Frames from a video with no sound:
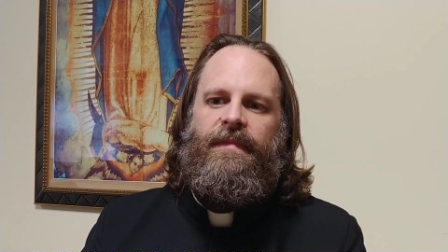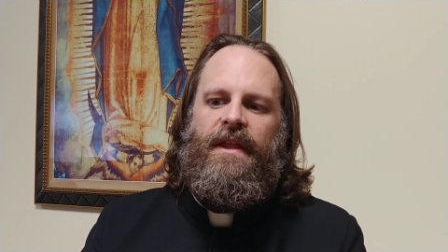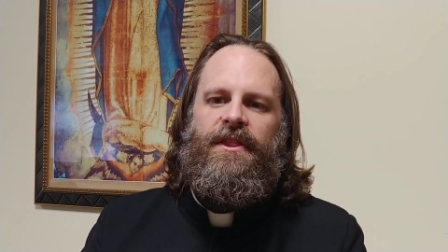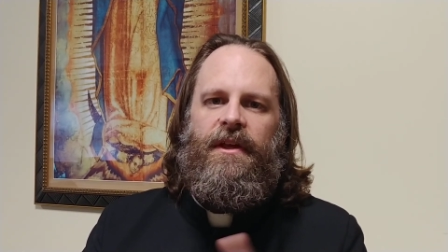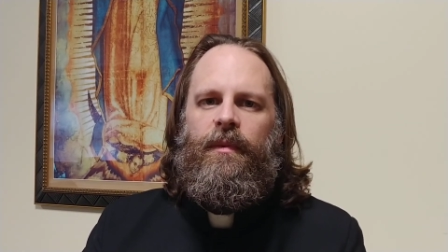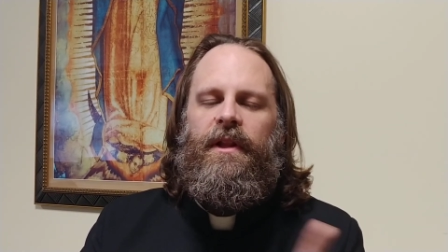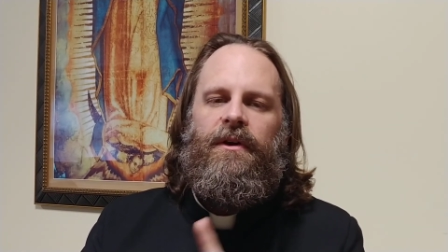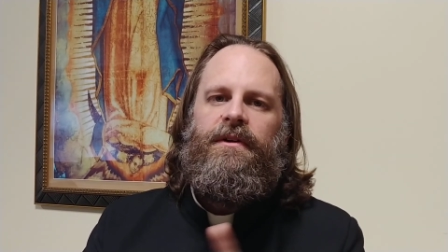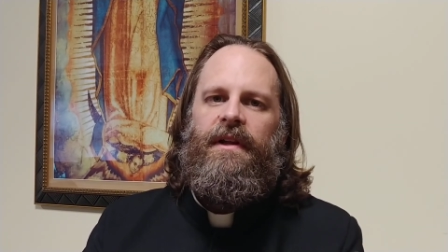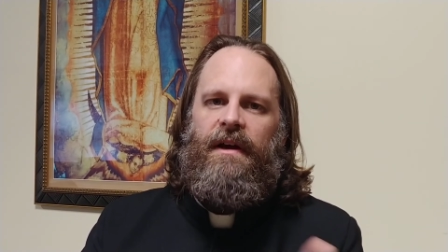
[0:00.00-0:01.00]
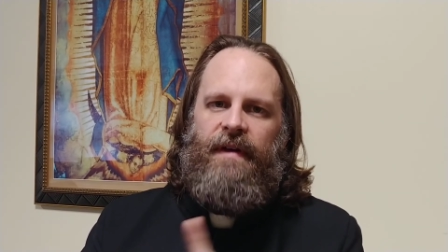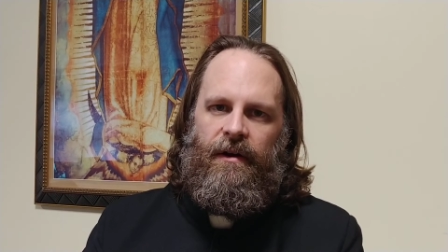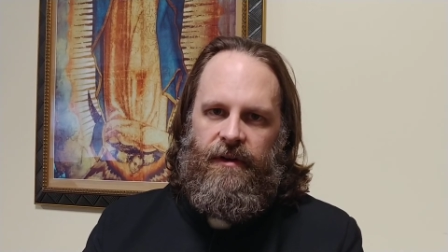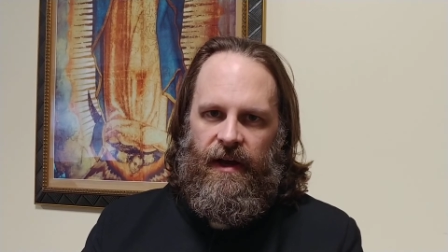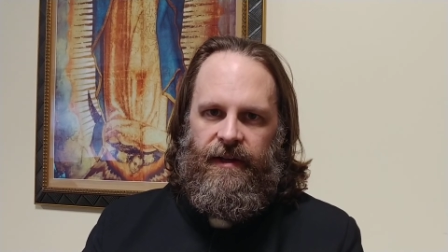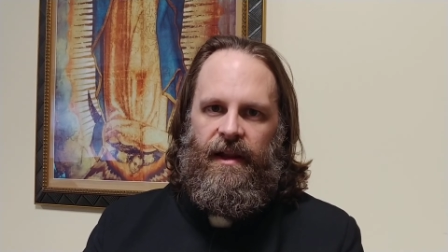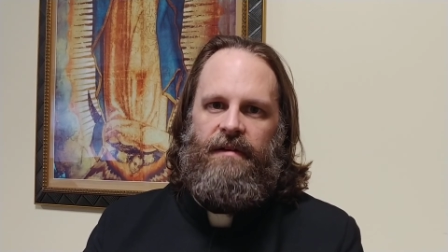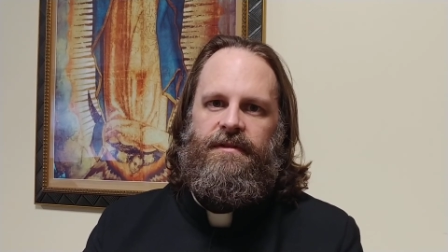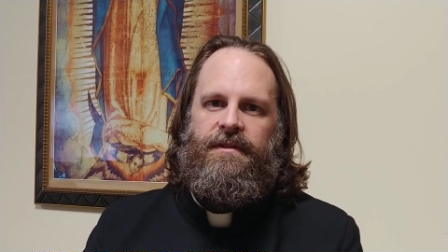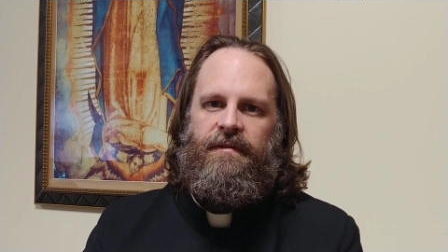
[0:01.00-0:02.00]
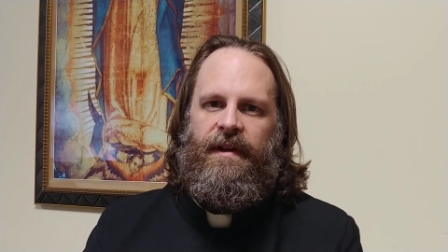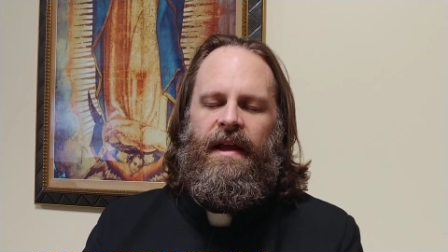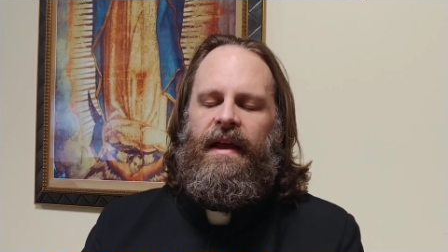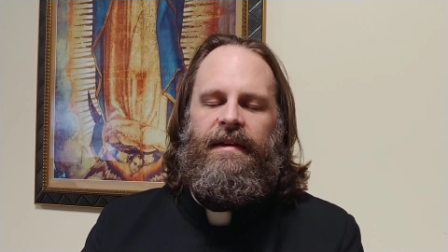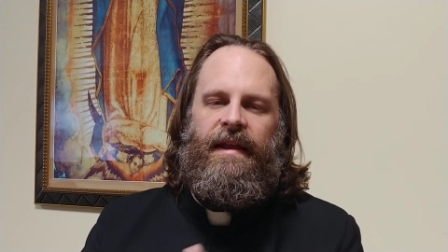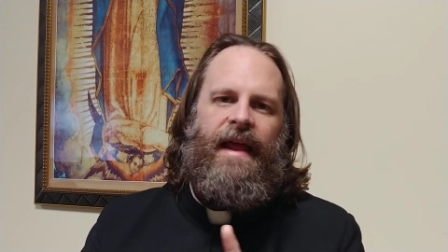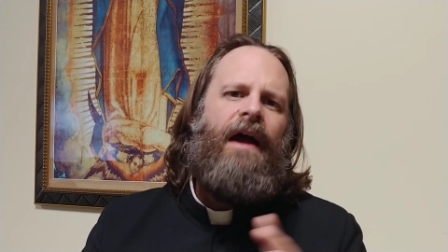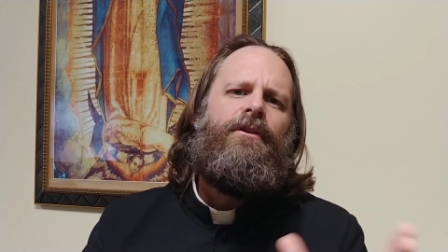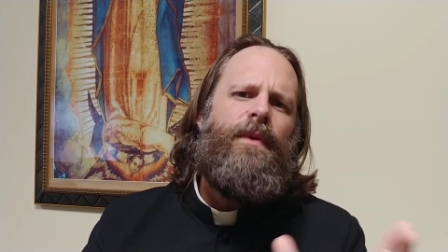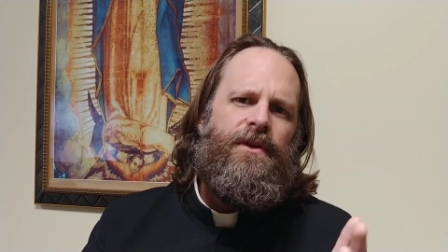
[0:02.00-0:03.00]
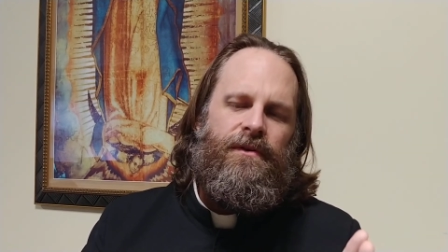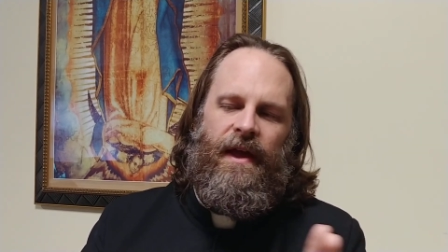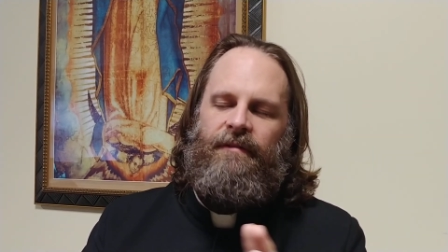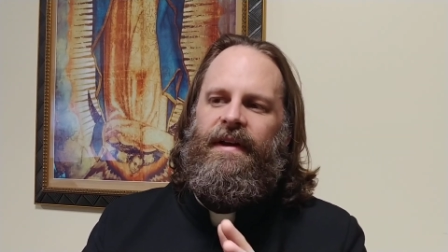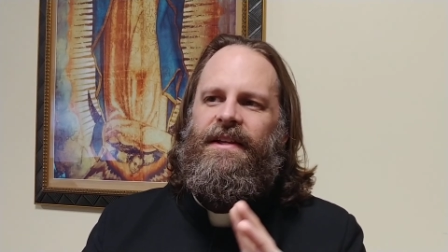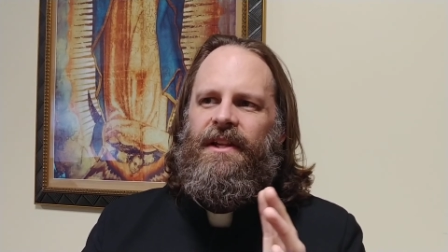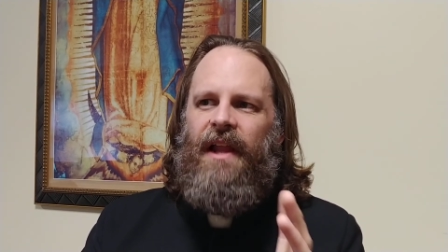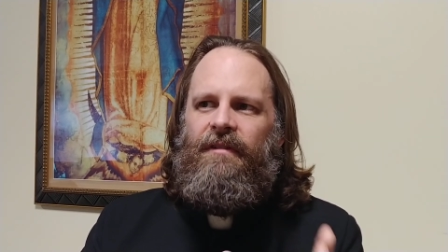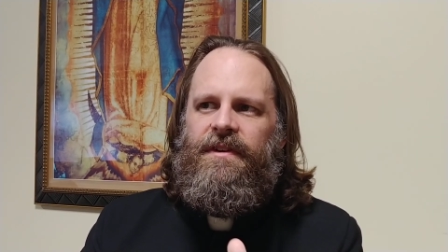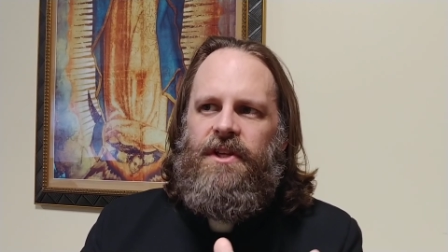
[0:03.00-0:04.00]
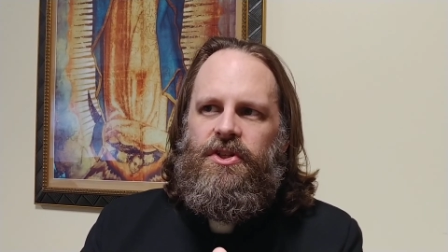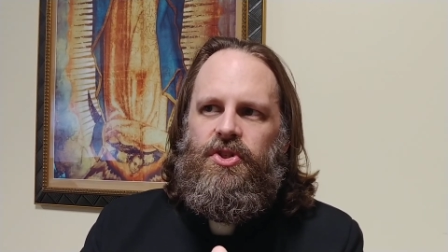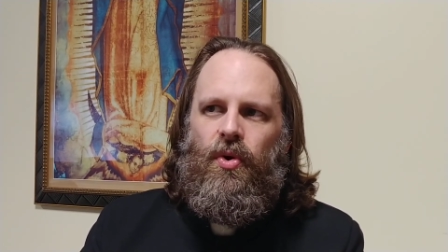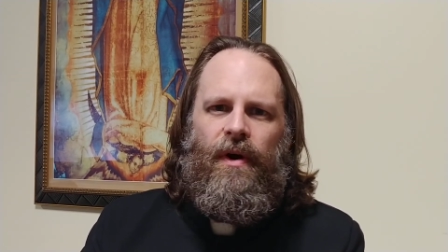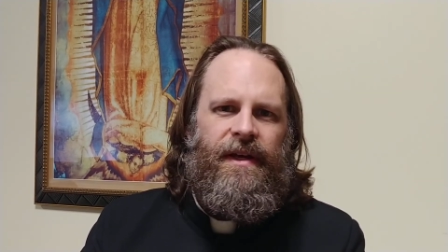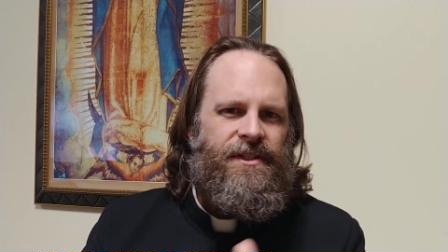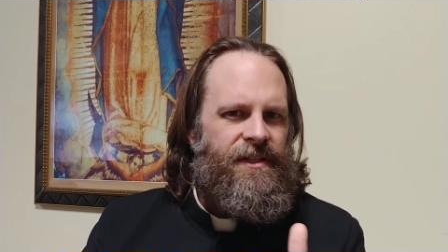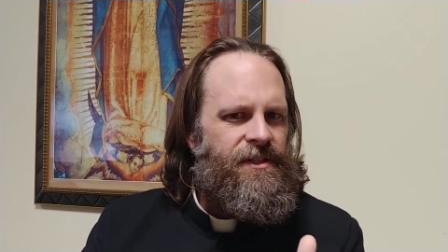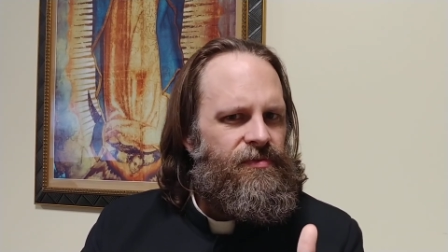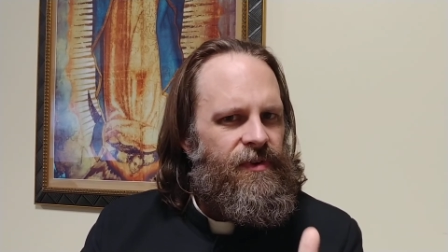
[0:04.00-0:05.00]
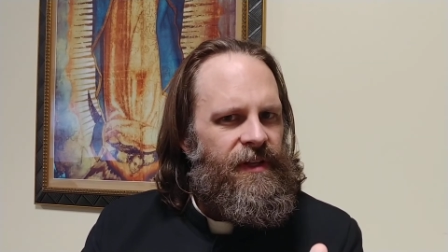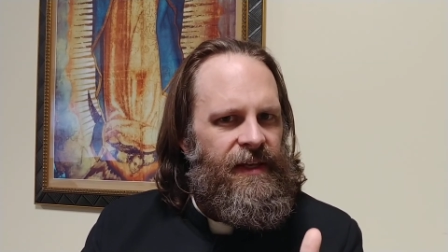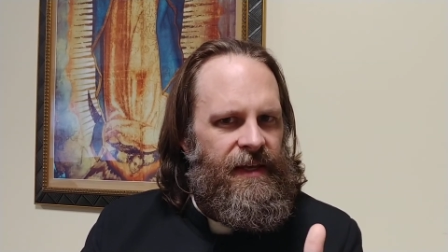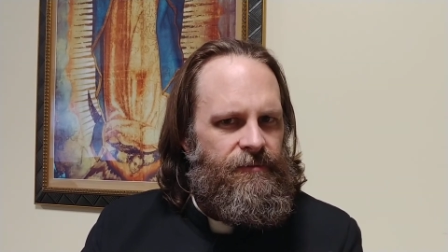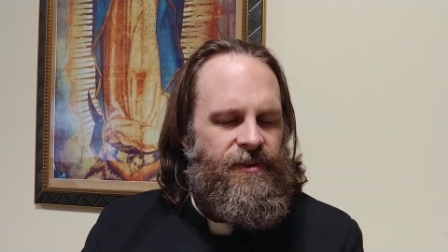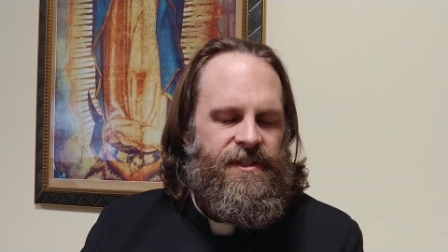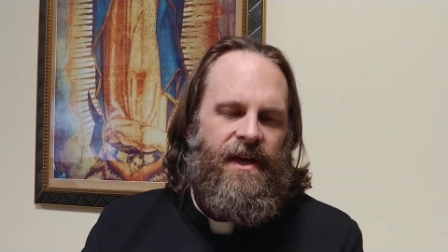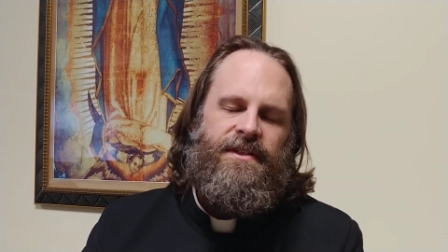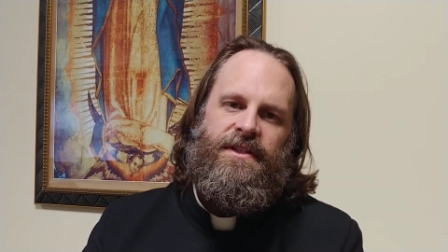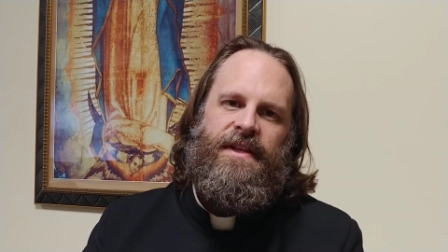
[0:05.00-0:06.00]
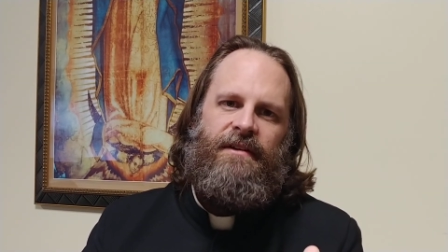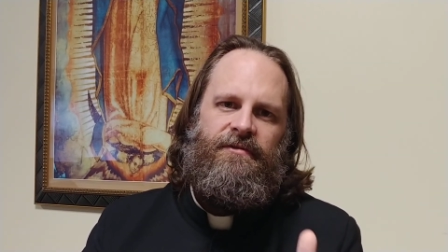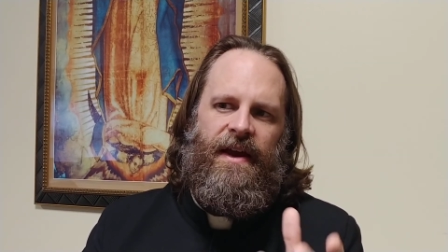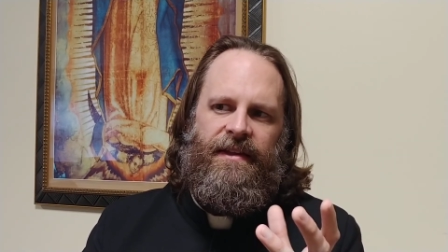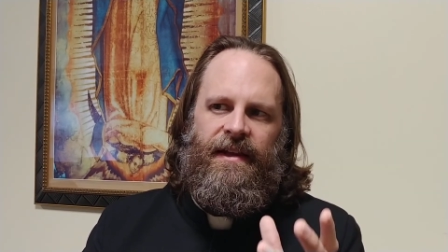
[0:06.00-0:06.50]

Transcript: then we learn to love how God loves, right? And, and how do we do that, right? It's, love is a choice, and this really emphasizes that fact